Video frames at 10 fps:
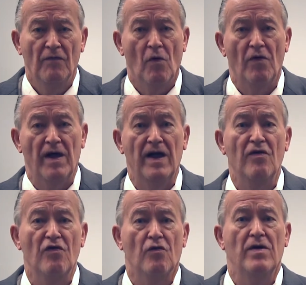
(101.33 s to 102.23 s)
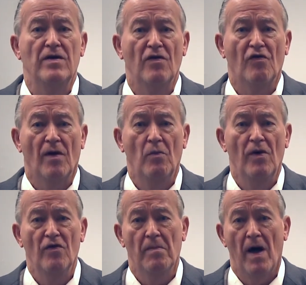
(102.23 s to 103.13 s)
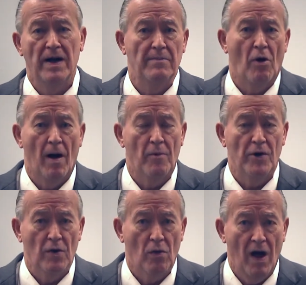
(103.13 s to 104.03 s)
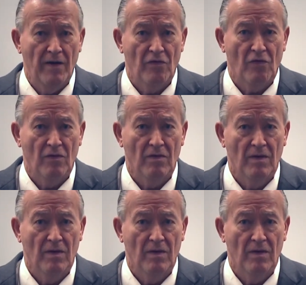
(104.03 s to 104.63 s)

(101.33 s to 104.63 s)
for the injury to someone's body, property, or rights?